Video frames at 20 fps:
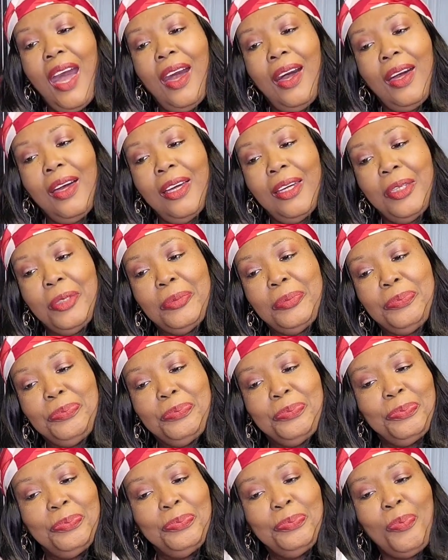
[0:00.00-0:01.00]
Um,
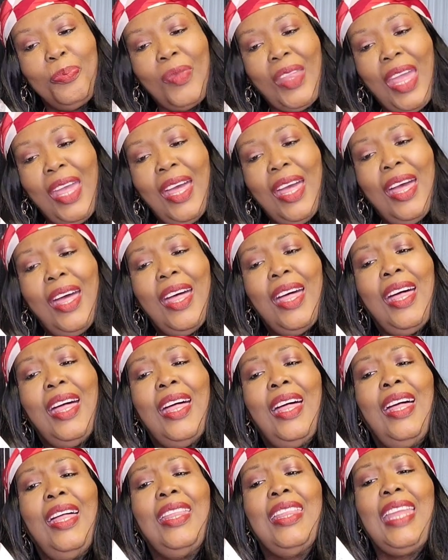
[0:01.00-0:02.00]

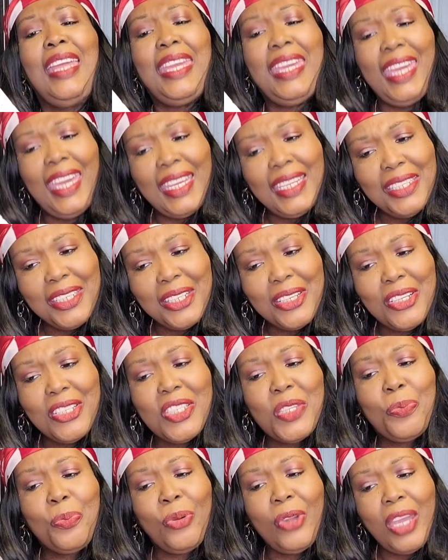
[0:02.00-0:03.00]
the
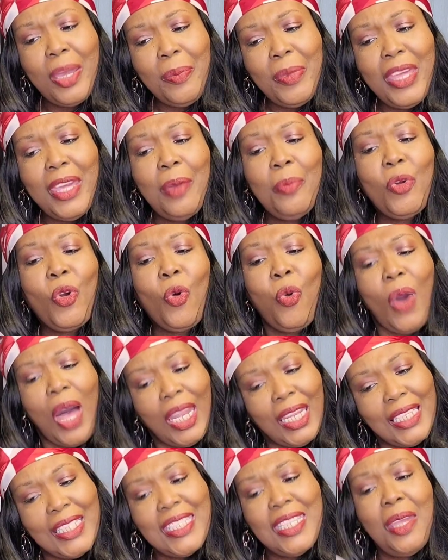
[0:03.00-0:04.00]
Kinder's Premium
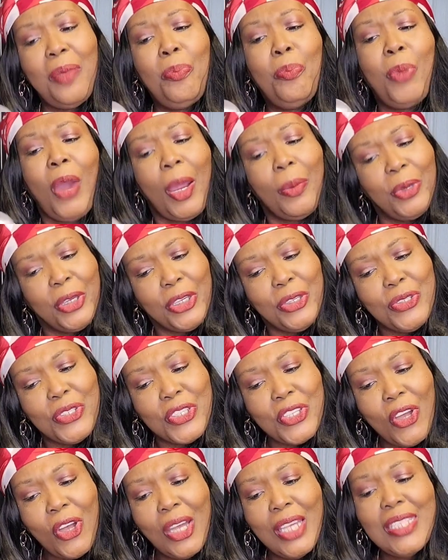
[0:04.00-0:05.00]
Quality Barbecue
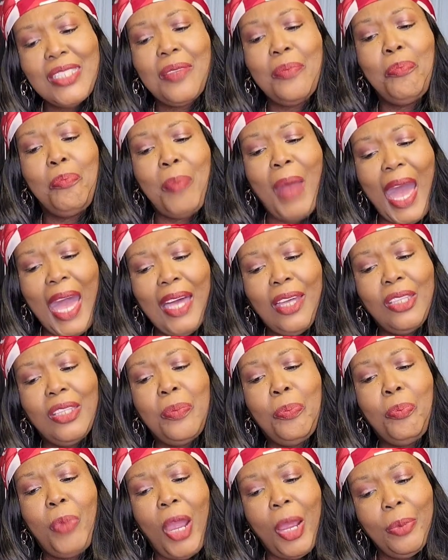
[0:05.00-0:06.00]
Sauce, mild
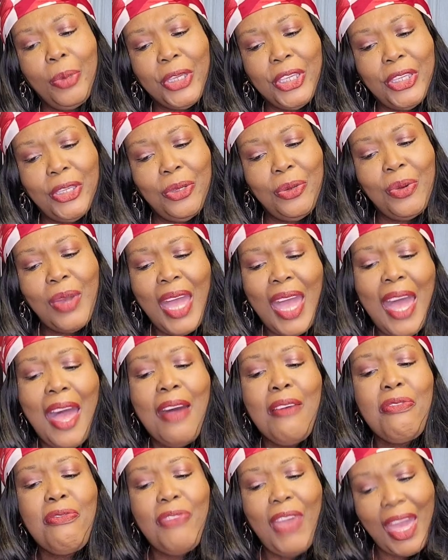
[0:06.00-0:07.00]
barbecue,
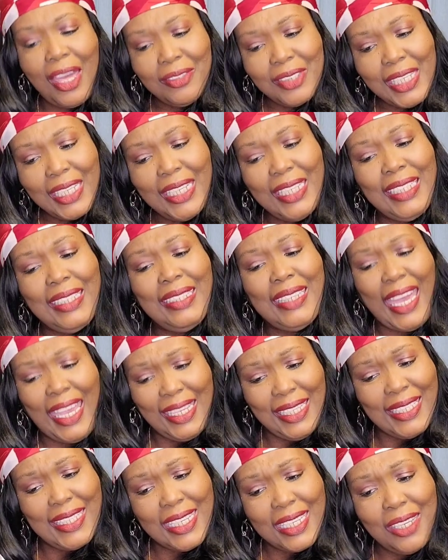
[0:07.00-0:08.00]
founded in
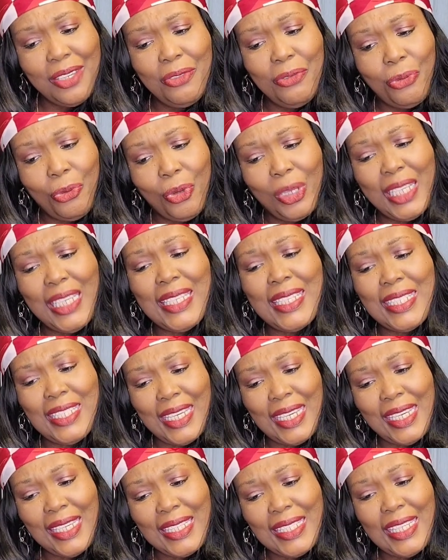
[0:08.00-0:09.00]

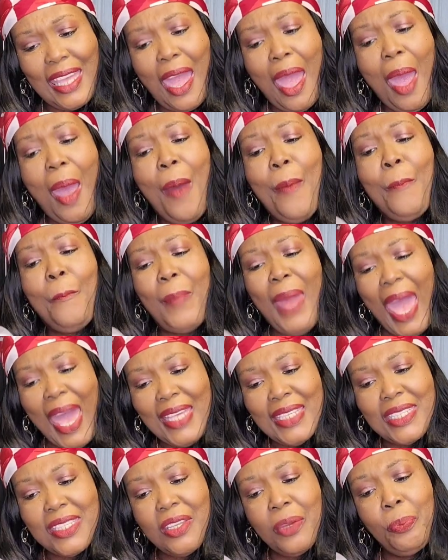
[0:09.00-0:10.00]
1946.
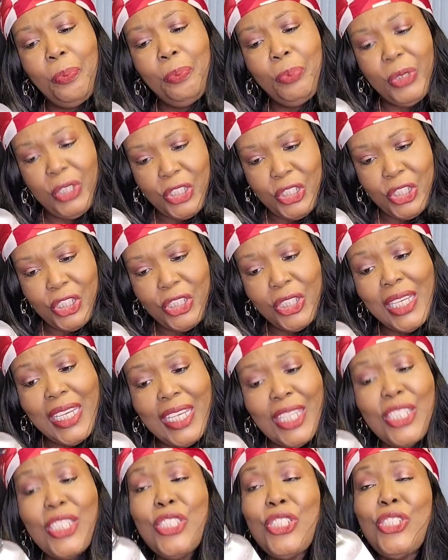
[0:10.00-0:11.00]
Master Butcher
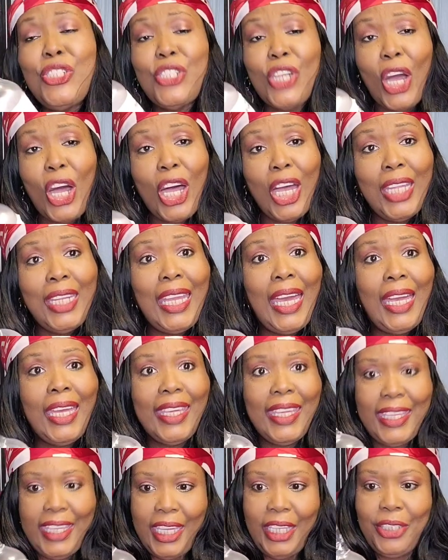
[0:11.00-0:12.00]
is John
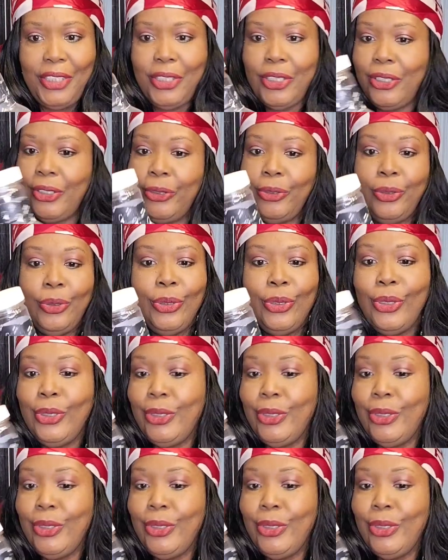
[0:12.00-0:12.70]
Kinder.